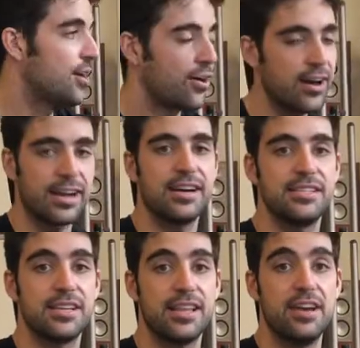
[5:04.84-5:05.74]
All right, guys.
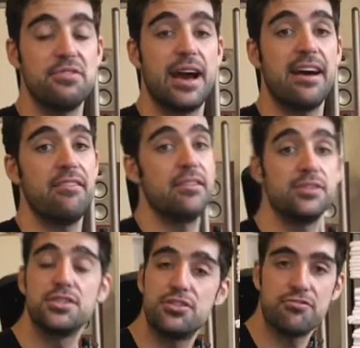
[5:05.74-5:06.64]
So there you have it.
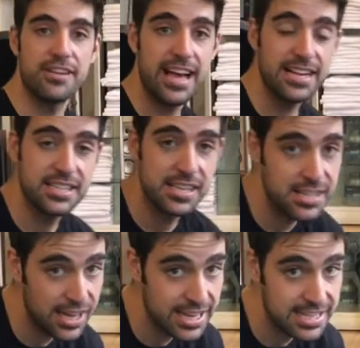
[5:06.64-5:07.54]
There's 3
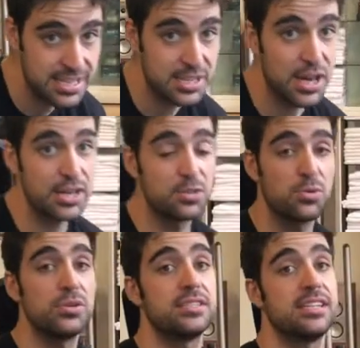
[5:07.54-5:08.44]
exercises that I
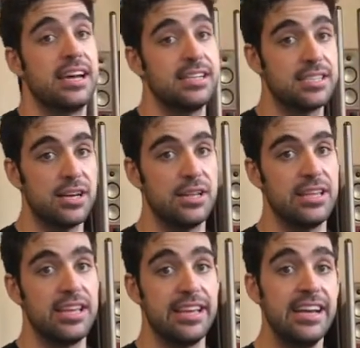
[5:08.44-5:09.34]
taught you today. So
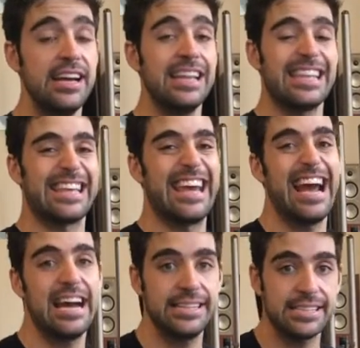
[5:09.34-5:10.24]
the
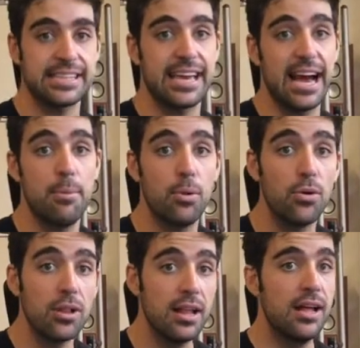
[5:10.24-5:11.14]
cat
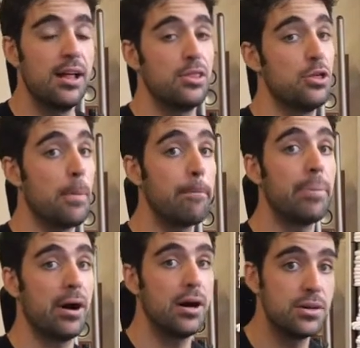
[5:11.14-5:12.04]
camel, the
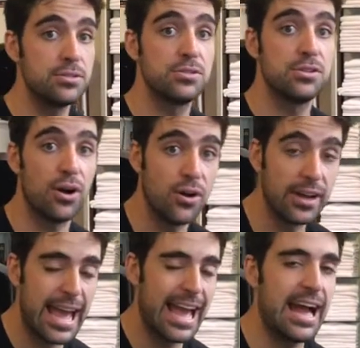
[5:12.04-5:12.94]
bird
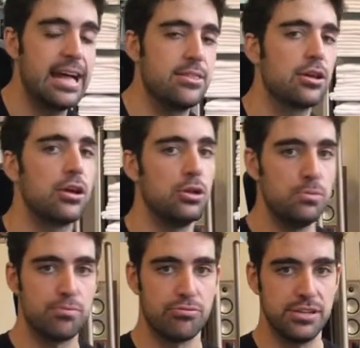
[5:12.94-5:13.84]
dog, and the
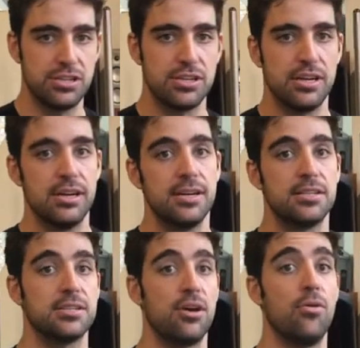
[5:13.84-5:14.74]
glute bridge.
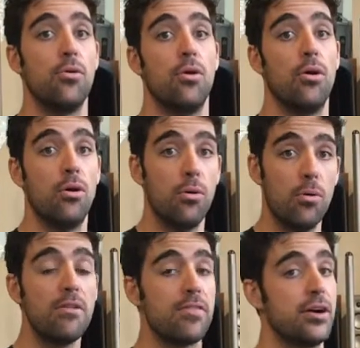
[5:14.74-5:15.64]
So
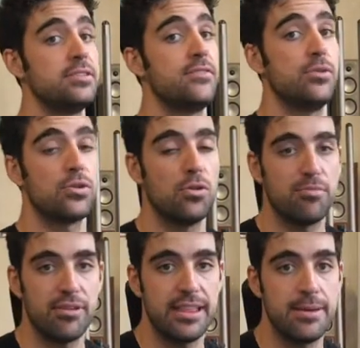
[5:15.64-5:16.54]
all of those, if you
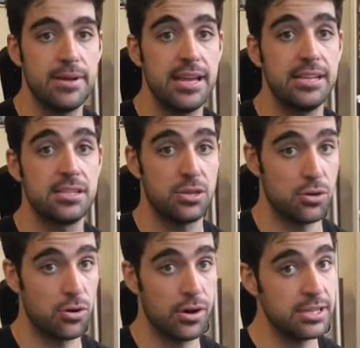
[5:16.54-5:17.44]
incorporate them into
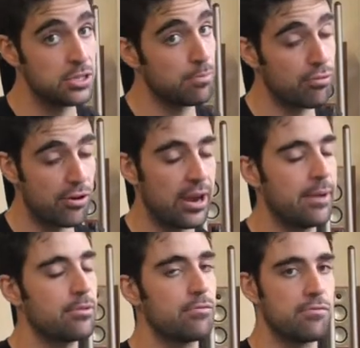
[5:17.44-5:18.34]
your
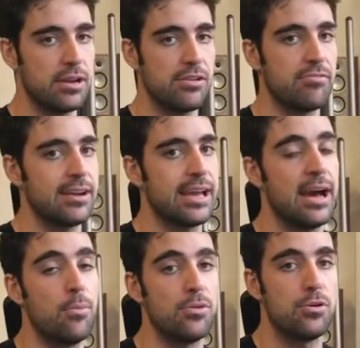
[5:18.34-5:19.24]
program, could really
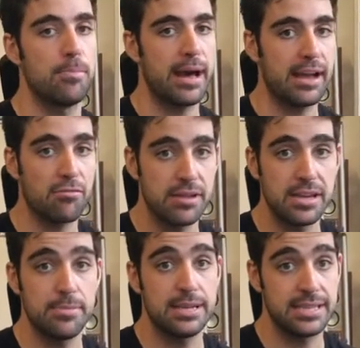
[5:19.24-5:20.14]
help with your back
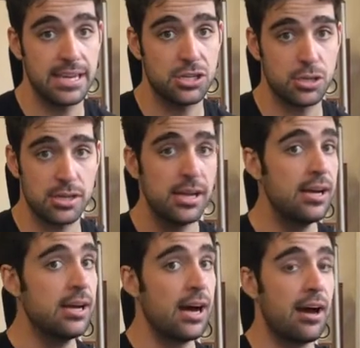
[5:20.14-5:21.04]
rehabilitation.
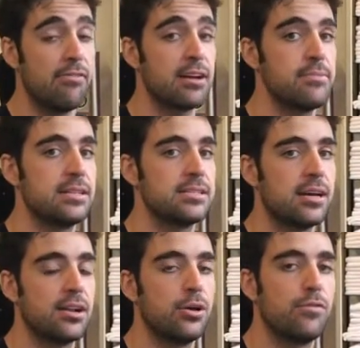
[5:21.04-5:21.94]
I recommend
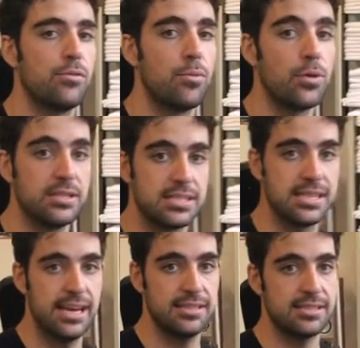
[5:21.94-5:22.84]
starting off with 1
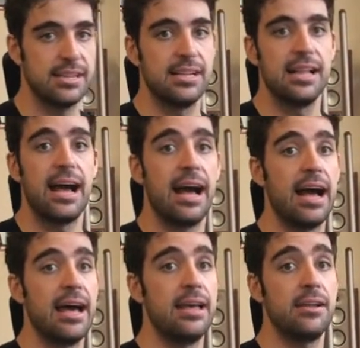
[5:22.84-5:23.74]
set,
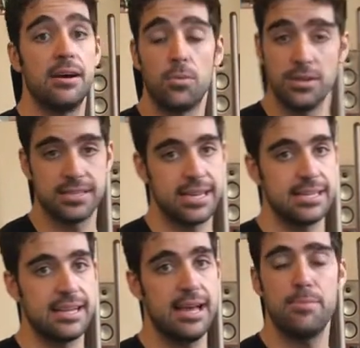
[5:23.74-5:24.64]
and 1 set
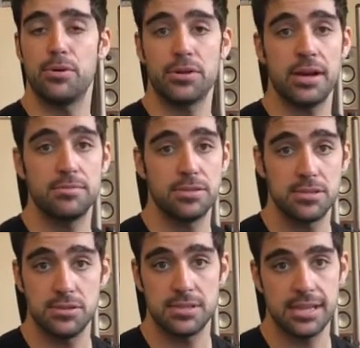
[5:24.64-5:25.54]
a day, building up
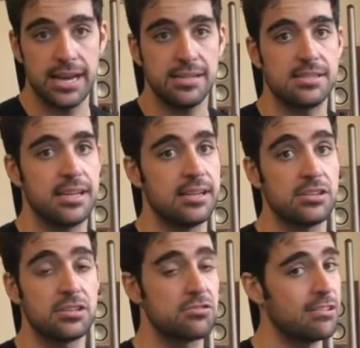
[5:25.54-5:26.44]
to 2 sets, and
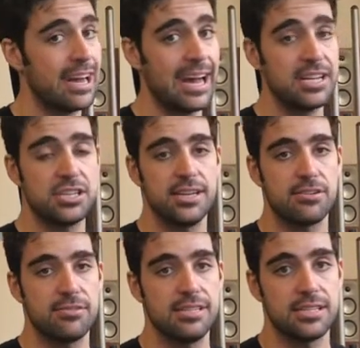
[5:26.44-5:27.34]
just gradually
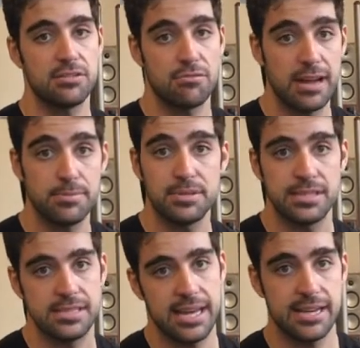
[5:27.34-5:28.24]
increasing the reps
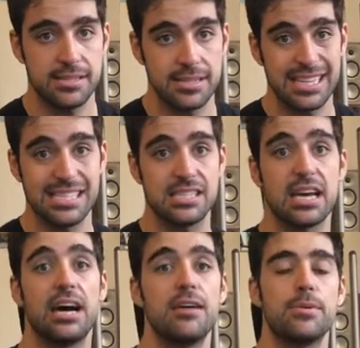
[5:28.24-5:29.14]
and sets and
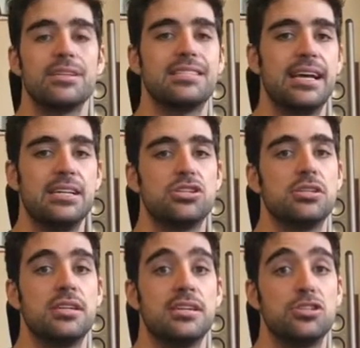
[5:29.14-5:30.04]
time under
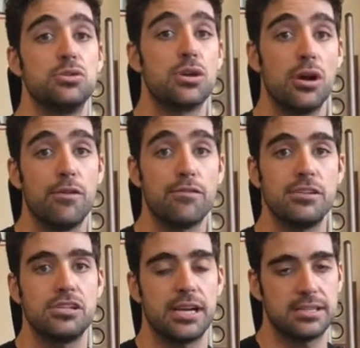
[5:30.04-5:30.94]
tension as you go for
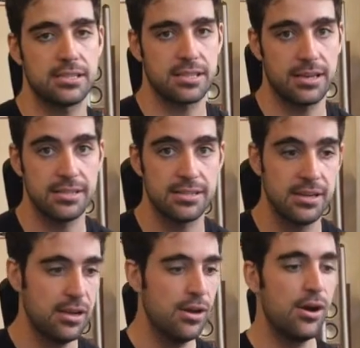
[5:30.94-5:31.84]
each exercise.
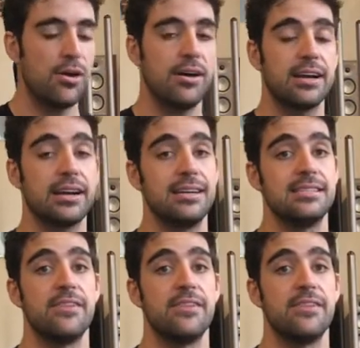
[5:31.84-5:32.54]
All right, guys.